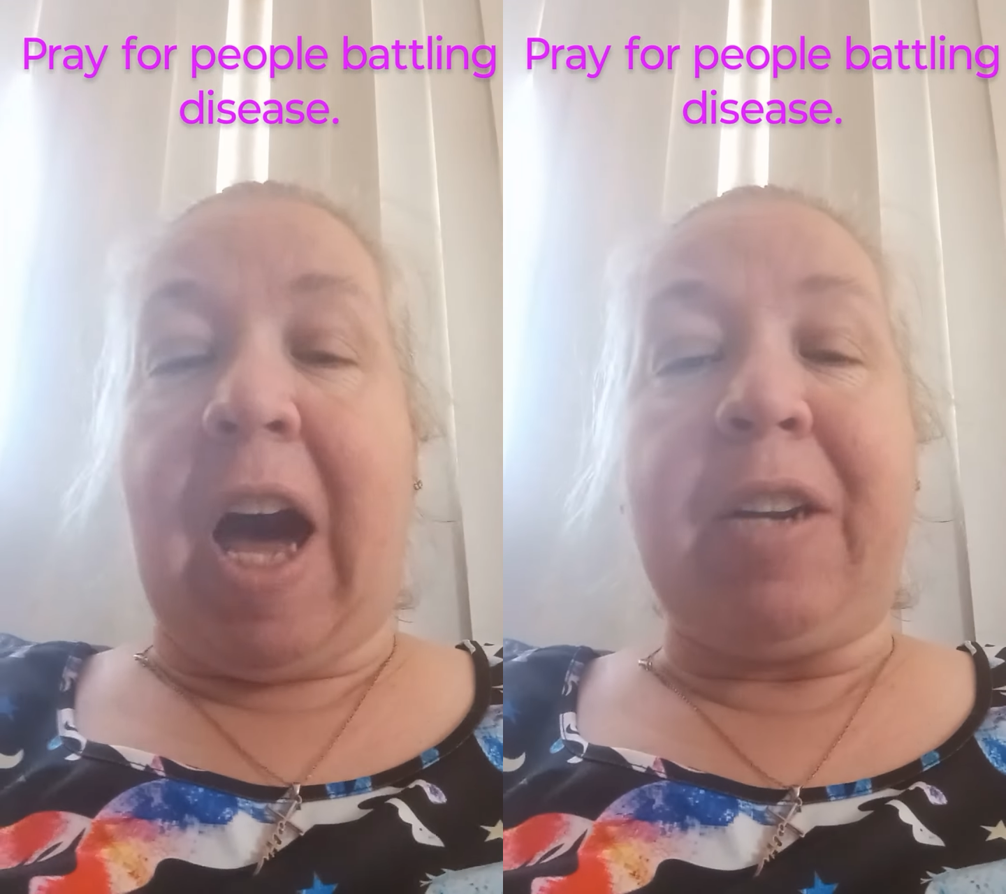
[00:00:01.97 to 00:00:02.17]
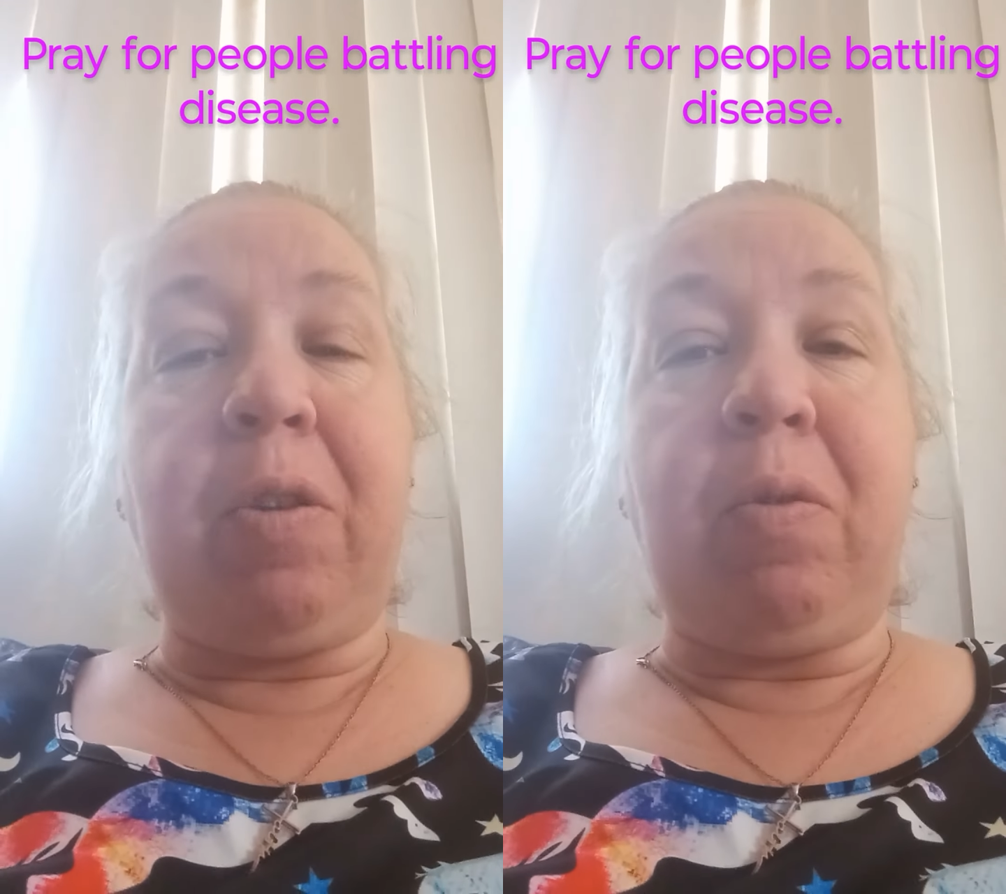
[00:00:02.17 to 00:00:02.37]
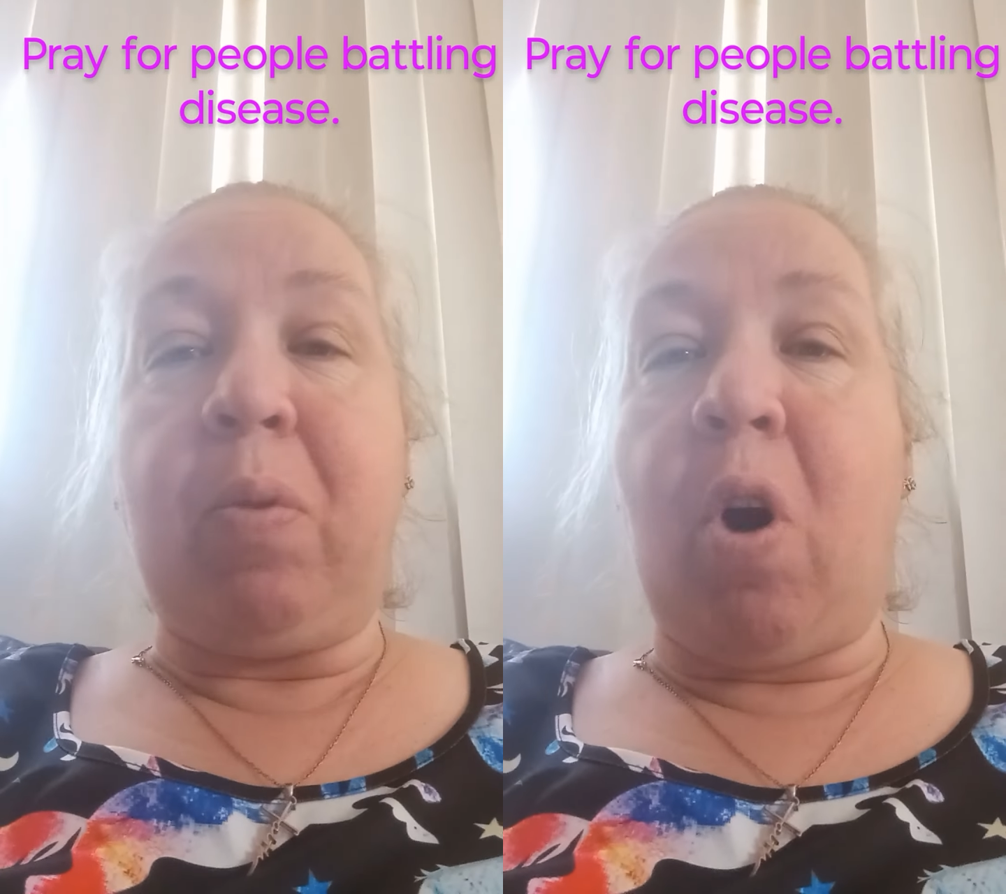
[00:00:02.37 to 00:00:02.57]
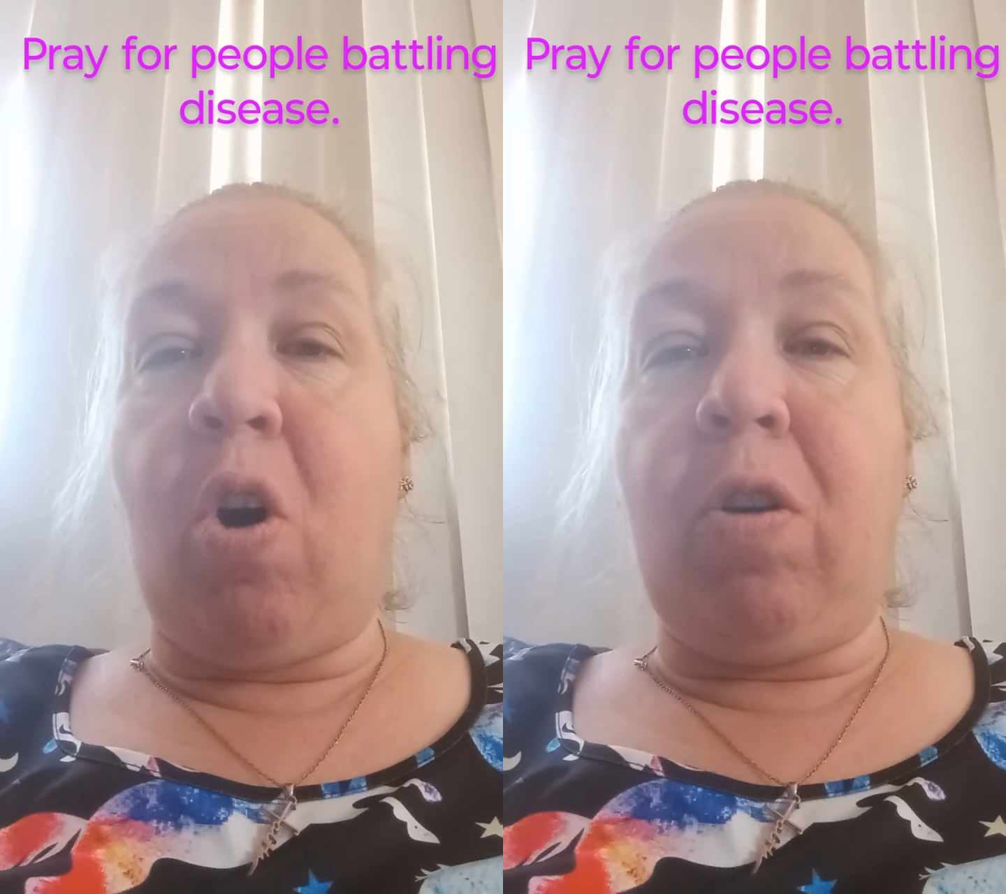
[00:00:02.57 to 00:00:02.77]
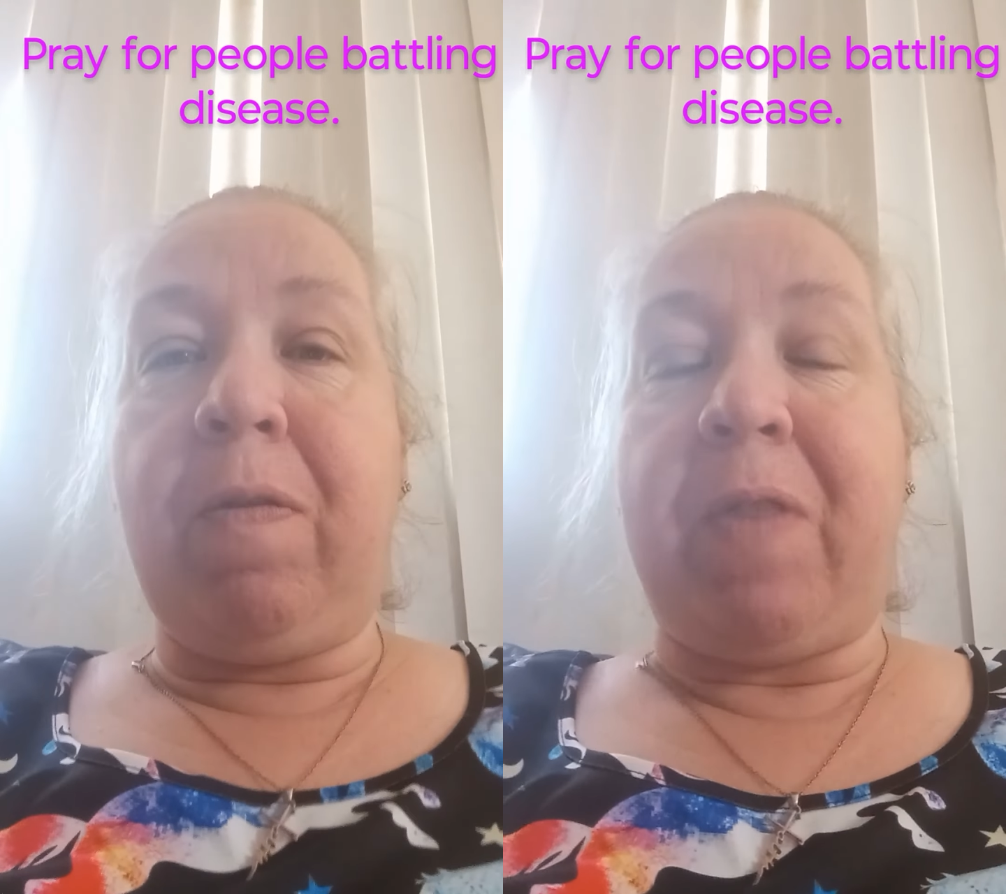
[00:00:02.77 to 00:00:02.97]
I know we're
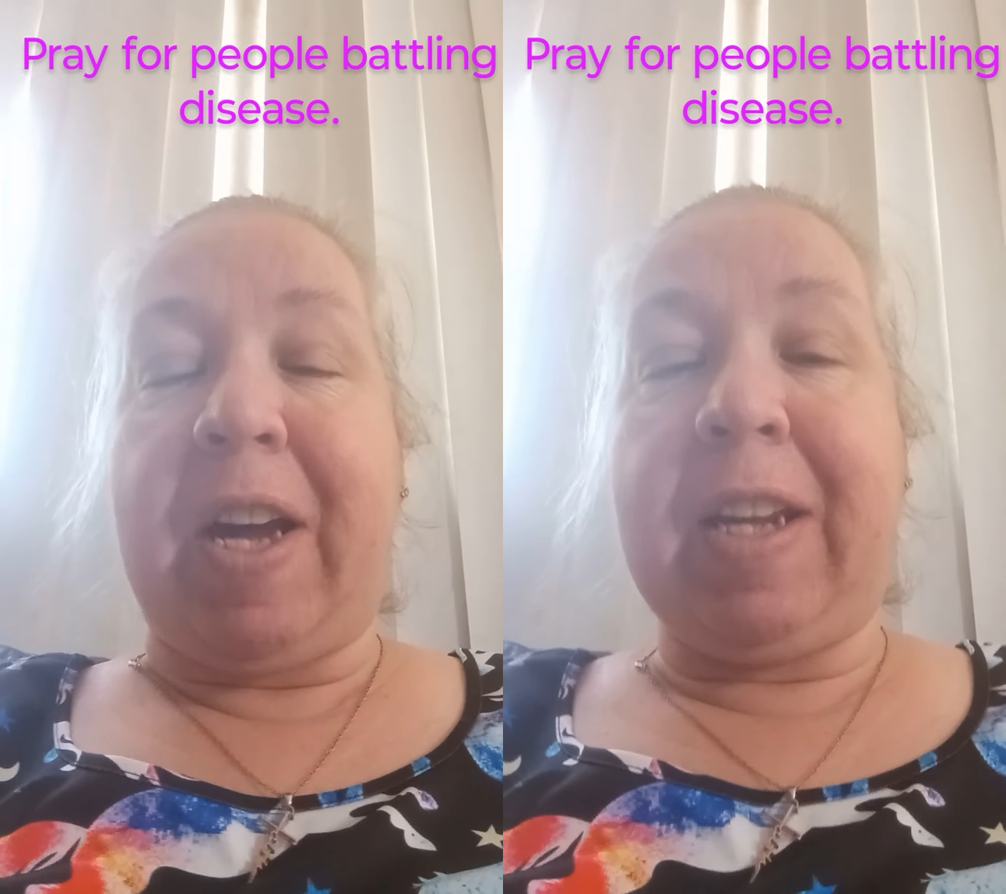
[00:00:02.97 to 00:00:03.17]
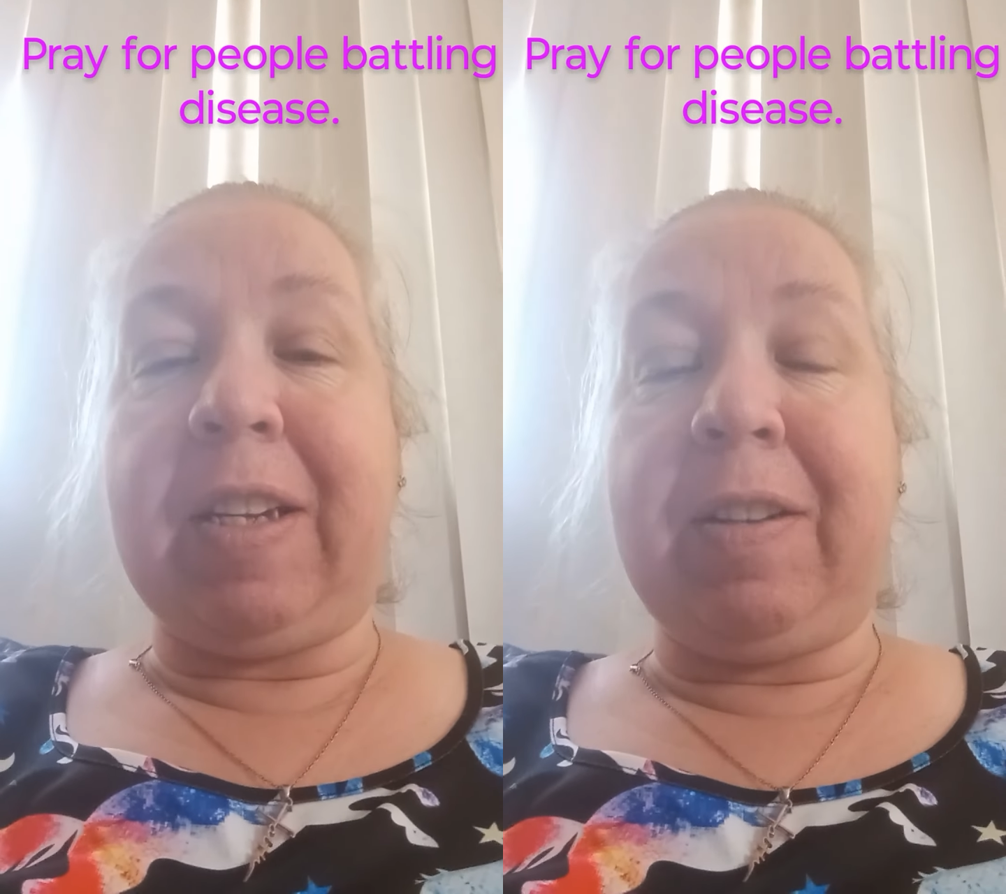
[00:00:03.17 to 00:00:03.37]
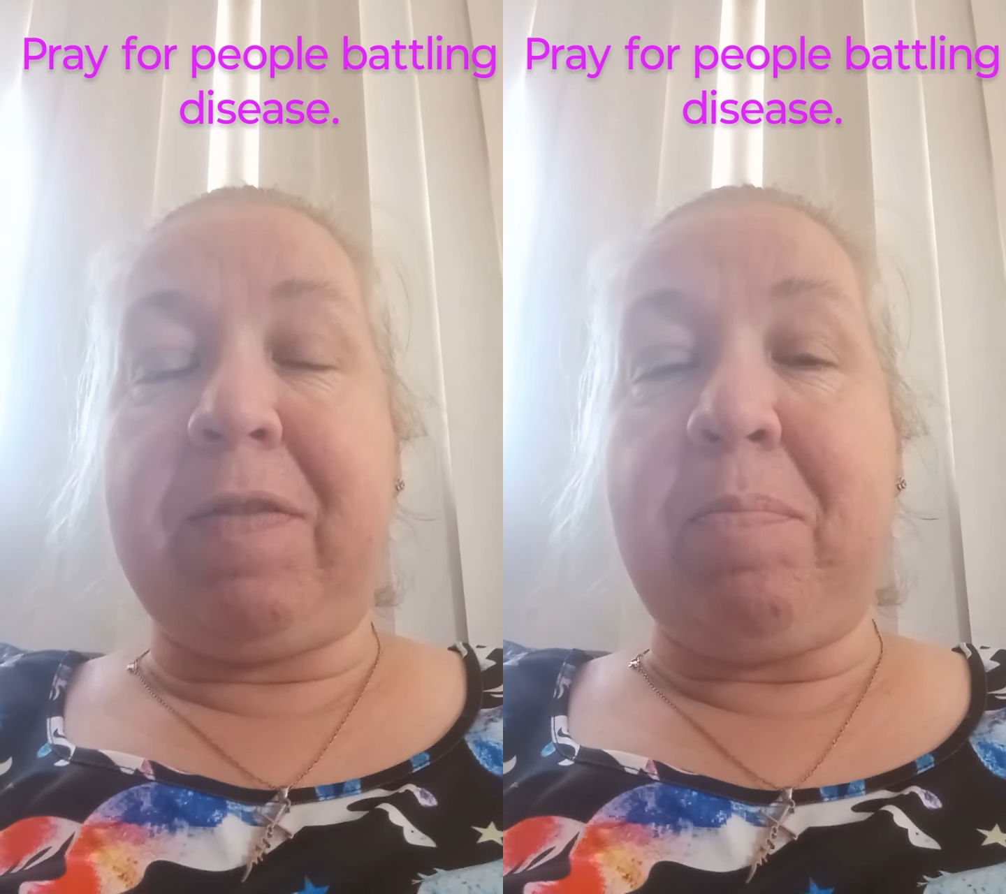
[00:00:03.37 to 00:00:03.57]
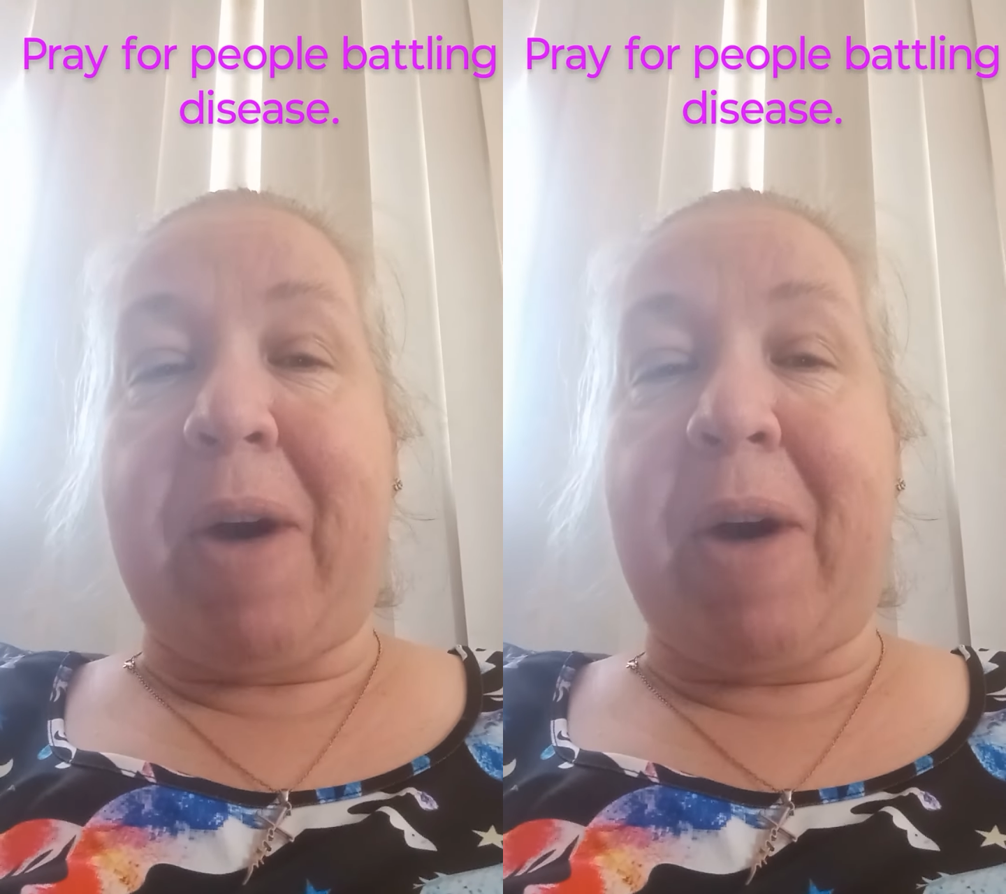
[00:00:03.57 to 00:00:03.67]
all fighting different